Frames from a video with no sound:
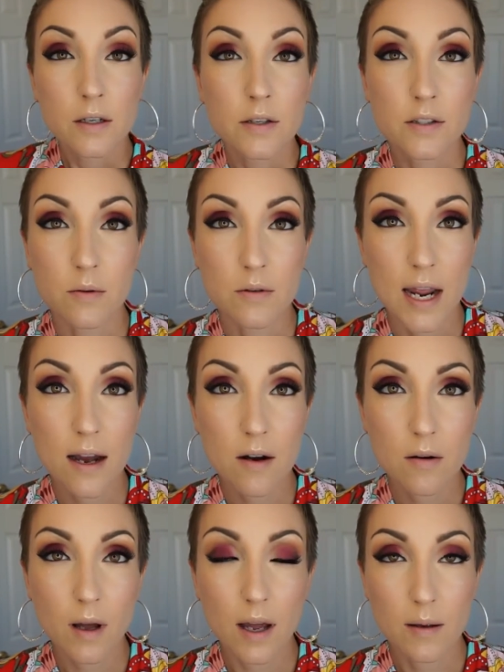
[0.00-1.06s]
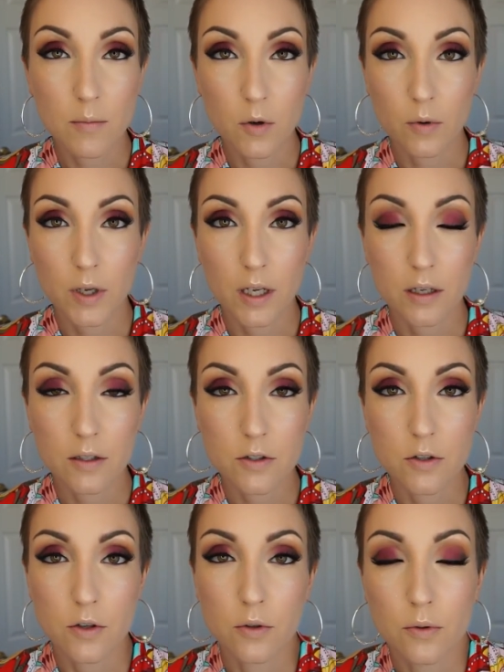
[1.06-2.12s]
So now I'm going
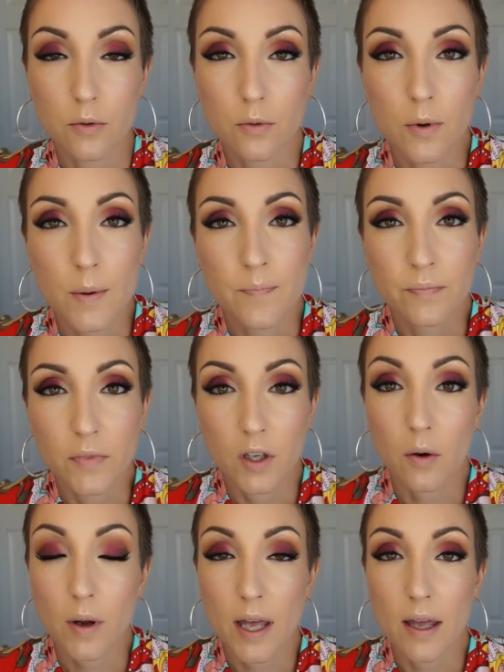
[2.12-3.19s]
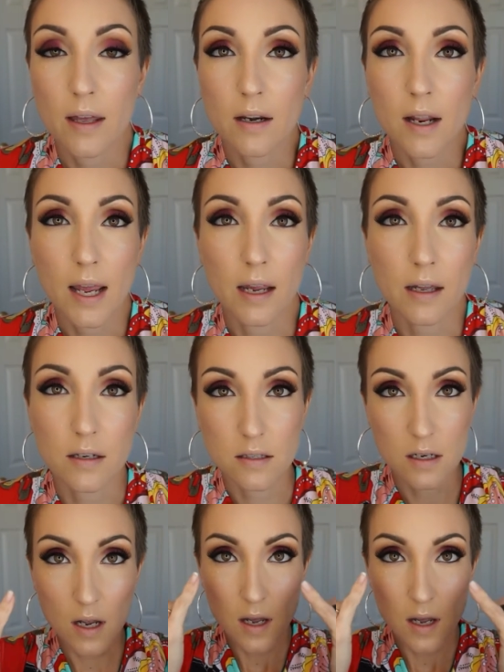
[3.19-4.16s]
to go ahead and